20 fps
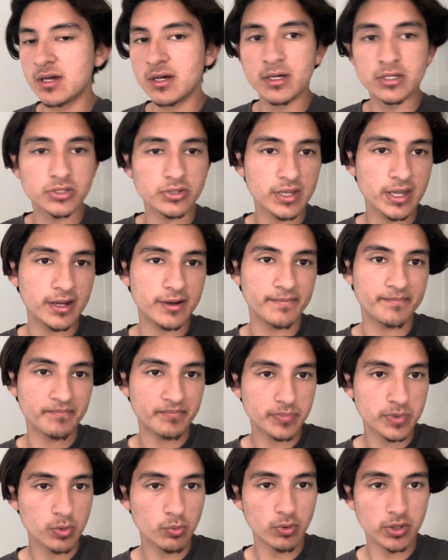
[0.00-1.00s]
So yeah,
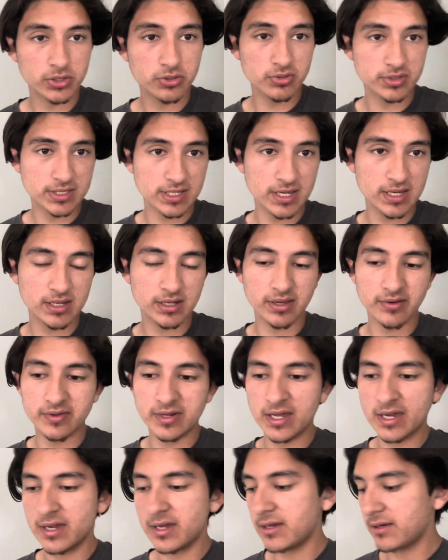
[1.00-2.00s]
1 through 10, I give it
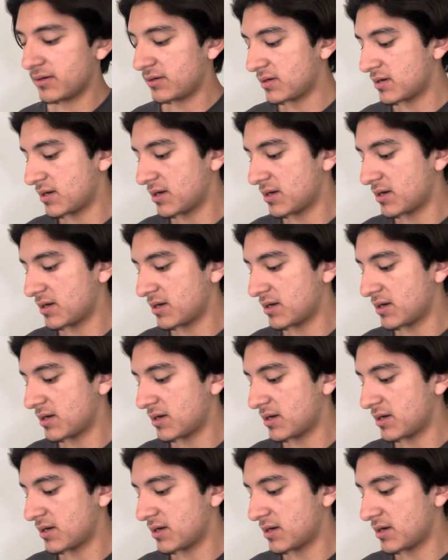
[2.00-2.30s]
an 8.